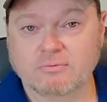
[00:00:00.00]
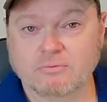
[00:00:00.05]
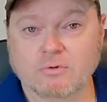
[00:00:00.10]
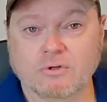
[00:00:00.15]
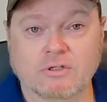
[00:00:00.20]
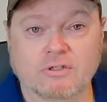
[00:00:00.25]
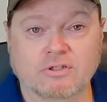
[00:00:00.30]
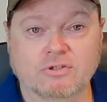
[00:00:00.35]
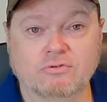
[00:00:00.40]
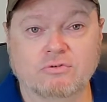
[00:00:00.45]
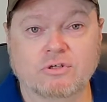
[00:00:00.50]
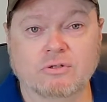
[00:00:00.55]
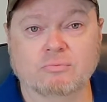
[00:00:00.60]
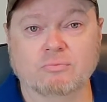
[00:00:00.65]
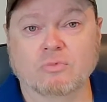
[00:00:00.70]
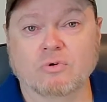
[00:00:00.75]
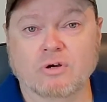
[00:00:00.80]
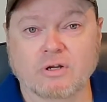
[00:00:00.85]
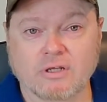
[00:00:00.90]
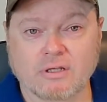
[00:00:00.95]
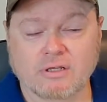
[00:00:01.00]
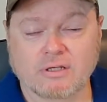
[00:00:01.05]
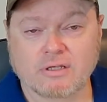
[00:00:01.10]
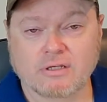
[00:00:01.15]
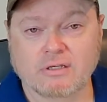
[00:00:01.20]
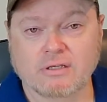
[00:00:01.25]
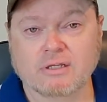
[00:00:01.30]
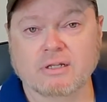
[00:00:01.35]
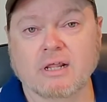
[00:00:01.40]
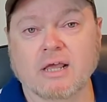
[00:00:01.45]
what you can
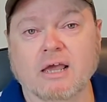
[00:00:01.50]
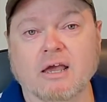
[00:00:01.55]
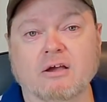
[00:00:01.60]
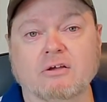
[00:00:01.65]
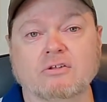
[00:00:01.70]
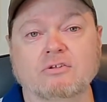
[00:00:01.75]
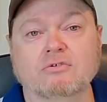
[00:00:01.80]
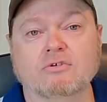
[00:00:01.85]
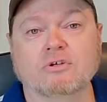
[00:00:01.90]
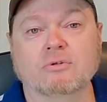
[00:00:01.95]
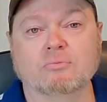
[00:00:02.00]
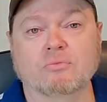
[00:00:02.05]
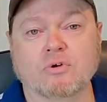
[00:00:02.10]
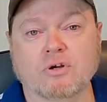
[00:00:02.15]
bring and how you can